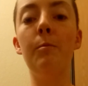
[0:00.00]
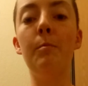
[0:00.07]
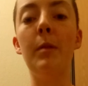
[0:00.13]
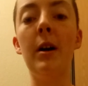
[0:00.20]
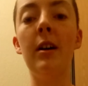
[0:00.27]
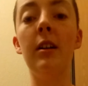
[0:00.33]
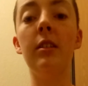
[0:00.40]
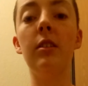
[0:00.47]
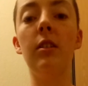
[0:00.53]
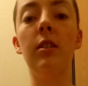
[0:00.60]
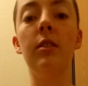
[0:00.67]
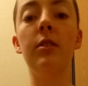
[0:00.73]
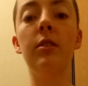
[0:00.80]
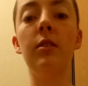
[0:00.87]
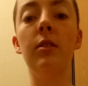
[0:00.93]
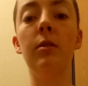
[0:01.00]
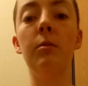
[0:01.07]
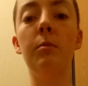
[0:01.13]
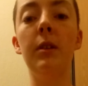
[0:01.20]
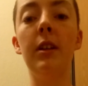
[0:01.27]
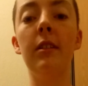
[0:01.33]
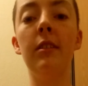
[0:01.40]
but also
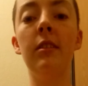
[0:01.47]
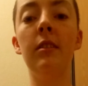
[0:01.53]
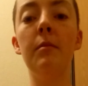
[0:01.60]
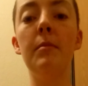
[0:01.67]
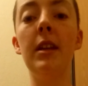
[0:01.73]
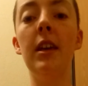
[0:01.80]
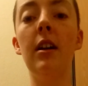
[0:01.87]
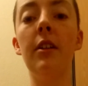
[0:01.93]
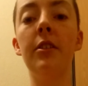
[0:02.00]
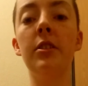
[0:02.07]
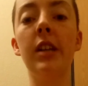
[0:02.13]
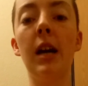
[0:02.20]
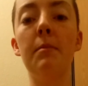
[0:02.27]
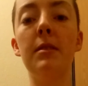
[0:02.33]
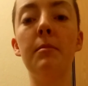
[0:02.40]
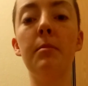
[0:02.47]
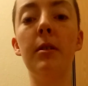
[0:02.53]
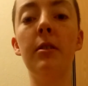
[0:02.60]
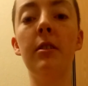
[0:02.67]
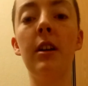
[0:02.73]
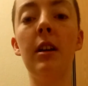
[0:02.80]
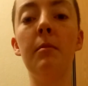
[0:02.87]
with many other types of
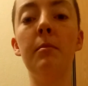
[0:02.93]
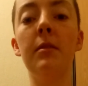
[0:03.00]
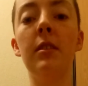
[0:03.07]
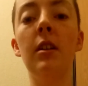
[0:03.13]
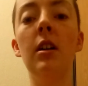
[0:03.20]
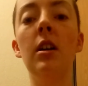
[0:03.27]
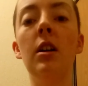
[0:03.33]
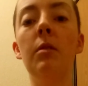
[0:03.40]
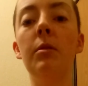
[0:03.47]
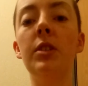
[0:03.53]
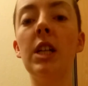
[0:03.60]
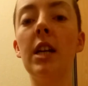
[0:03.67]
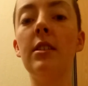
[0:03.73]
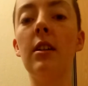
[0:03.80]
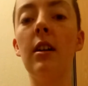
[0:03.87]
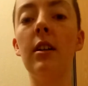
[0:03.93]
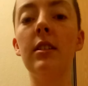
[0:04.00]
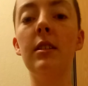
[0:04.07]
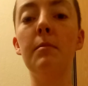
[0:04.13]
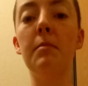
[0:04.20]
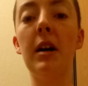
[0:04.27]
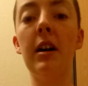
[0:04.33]
programs, which I
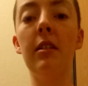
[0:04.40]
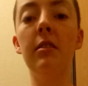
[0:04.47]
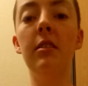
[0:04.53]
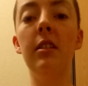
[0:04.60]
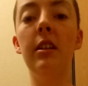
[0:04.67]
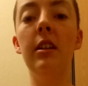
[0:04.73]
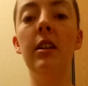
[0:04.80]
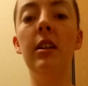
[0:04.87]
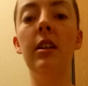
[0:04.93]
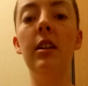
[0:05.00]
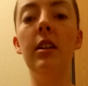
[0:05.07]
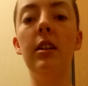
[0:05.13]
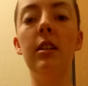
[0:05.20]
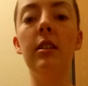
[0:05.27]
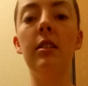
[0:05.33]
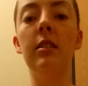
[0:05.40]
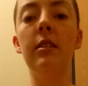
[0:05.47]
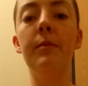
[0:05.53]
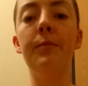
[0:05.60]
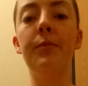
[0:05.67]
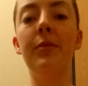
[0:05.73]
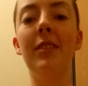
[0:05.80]
talked about in,
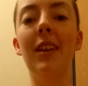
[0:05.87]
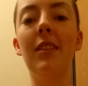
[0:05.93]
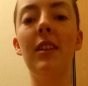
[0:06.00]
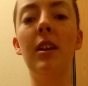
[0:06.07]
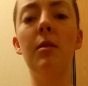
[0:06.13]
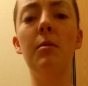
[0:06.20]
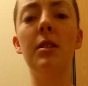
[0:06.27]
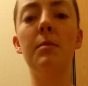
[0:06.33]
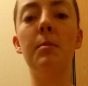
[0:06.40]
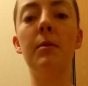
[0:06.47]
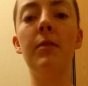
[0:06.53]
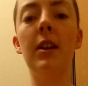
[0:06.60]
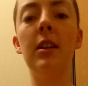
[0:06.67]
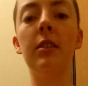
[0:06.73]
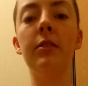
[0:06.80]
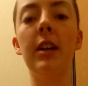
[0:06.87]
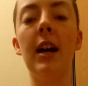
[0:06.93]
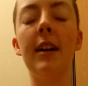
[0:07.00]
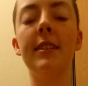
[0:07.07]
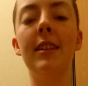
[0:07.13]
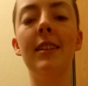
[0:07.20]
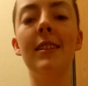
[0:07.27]
I think it was Preventing
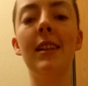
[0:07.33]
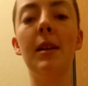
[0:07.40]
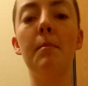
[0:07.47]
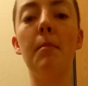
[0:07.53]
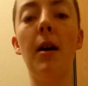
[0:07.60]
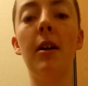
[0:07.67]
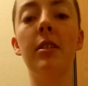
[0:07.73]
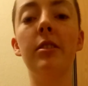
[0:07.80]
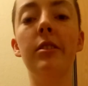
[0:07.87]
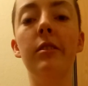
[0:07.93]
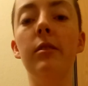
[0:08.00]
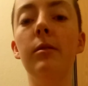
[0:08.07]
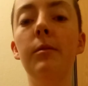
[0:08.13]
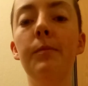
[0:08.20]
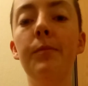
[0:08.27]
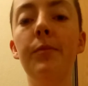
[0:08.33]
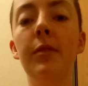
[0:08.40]
Reaccessing Part 2,